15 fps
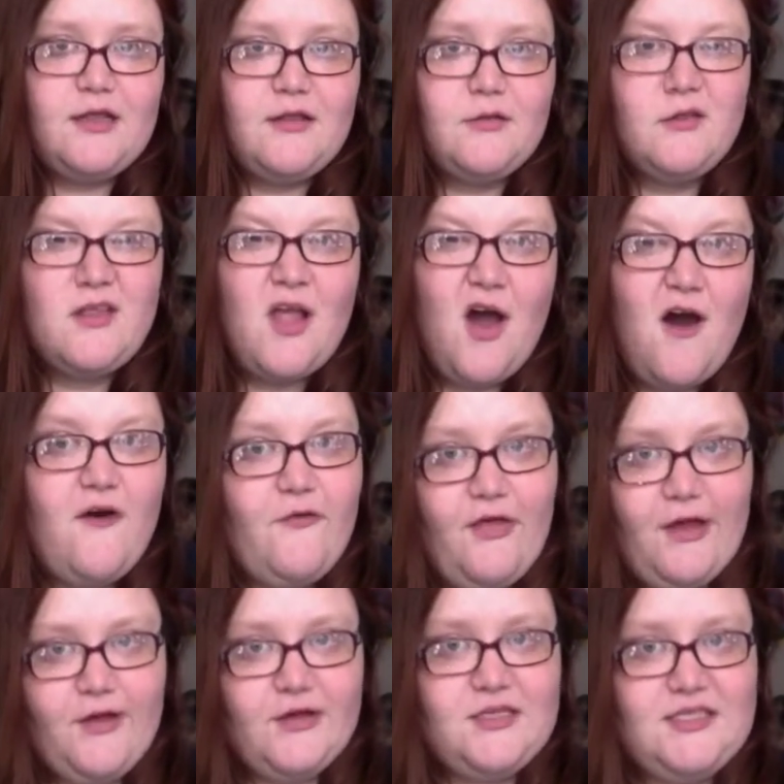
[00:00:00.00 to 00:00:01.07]
and all
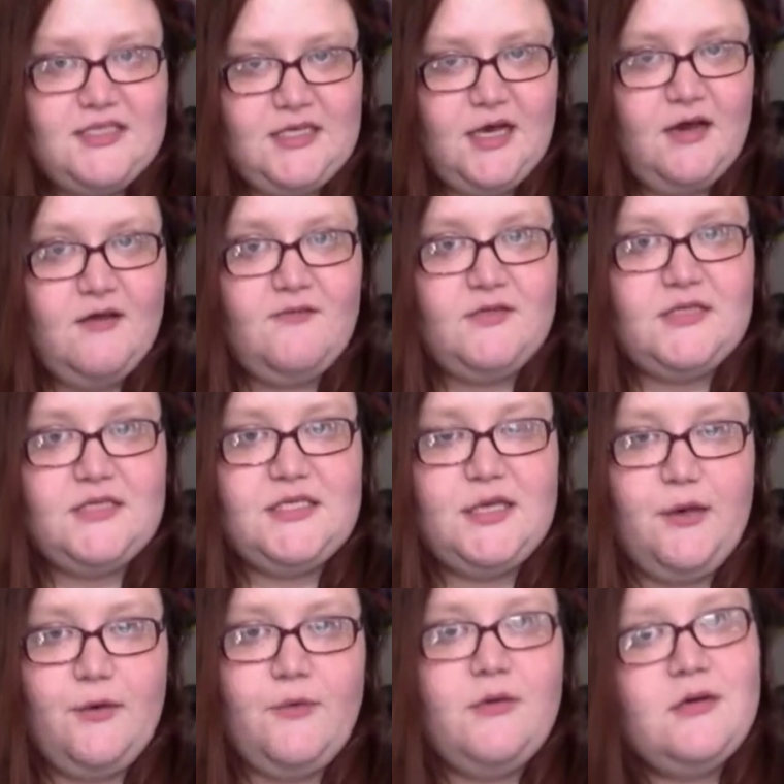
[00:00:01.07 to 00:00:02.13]
that good stuff. And
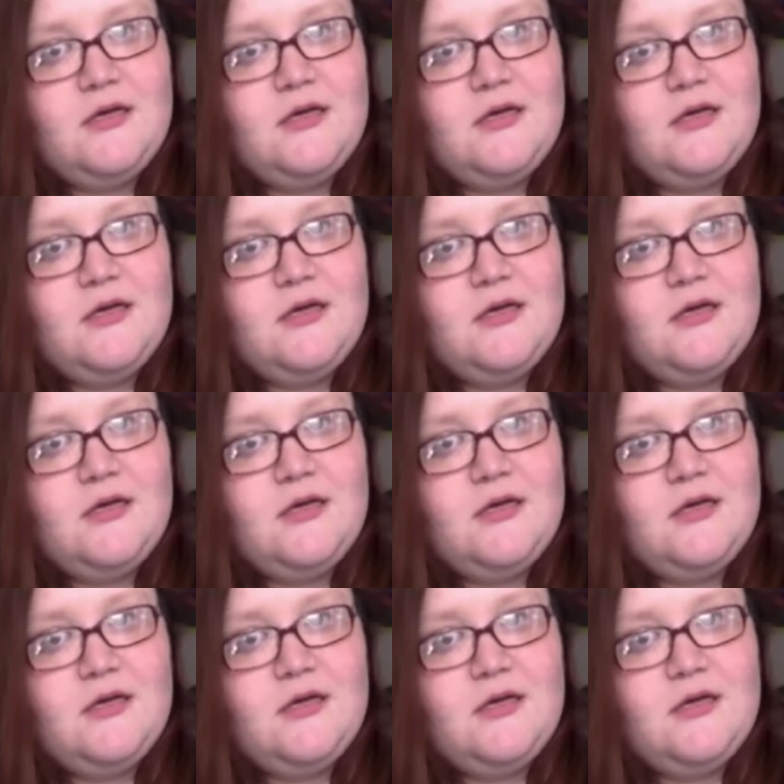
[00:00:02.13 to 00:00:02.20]
so,